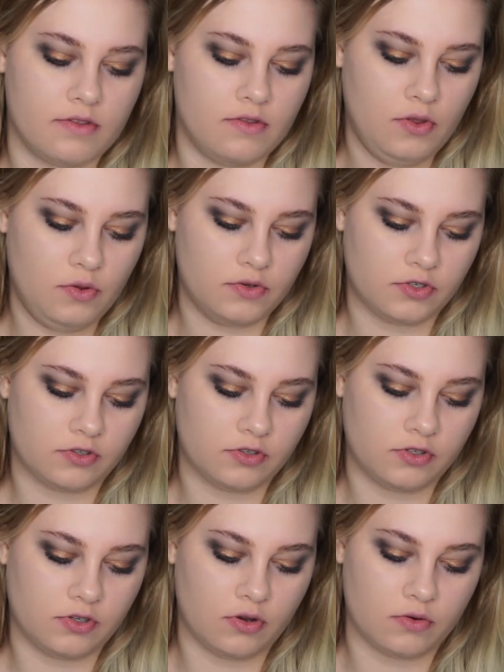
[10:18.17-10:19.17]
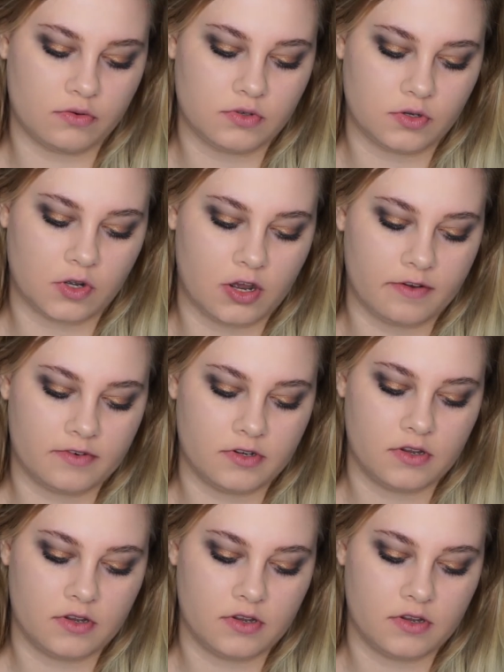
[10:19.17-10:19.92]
Those are so soft.